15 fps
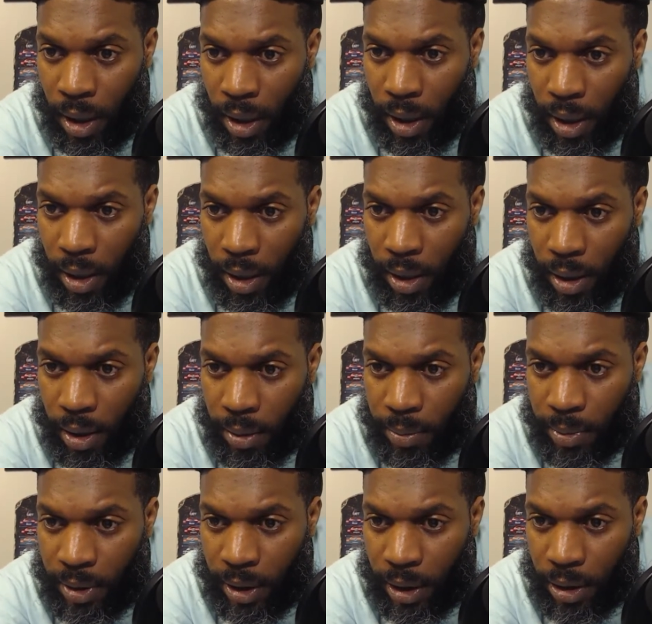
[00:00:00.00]
Let
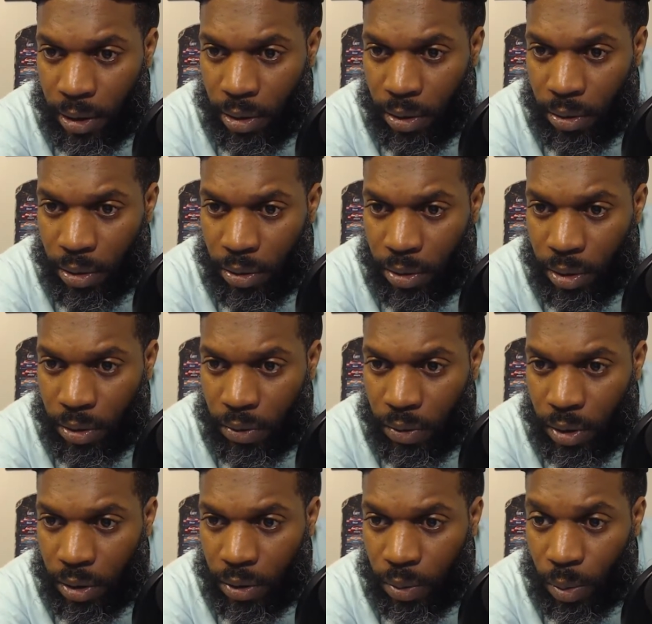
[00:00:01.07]
me see. Do you
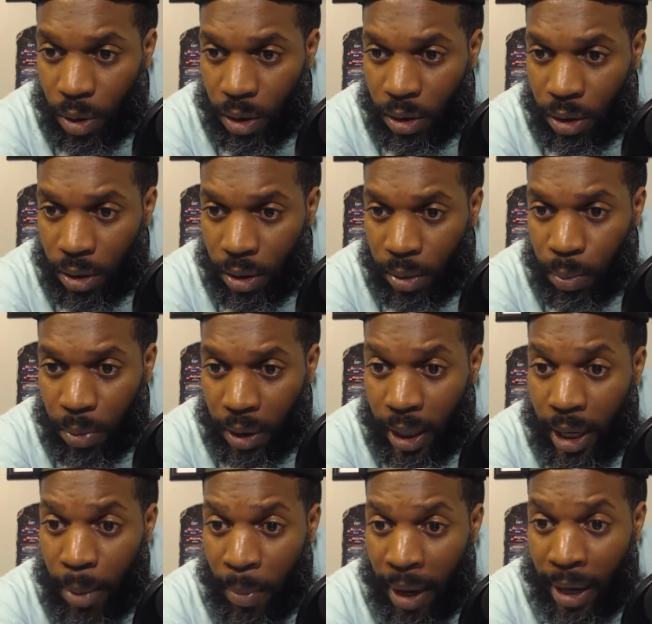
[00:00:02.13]
suggest Washington? But
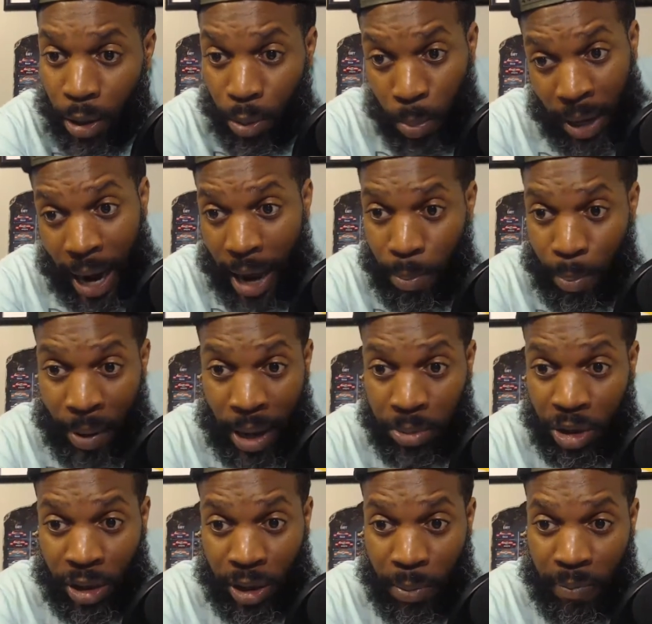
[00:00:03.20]
yeah, man. But I
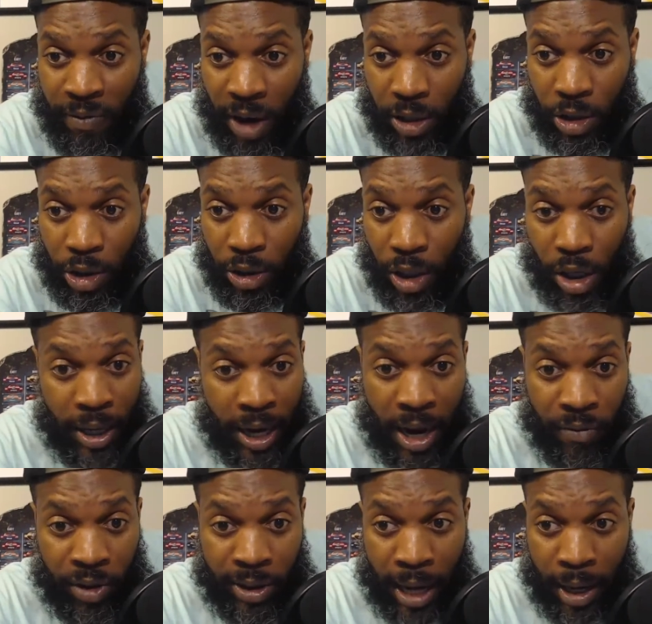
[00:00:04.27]
Panthers versus
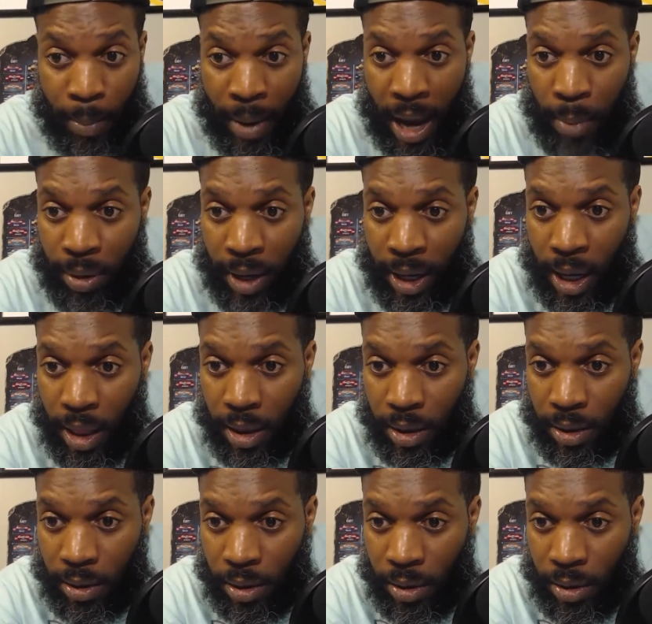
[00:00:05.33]
Denver is not a bad play either.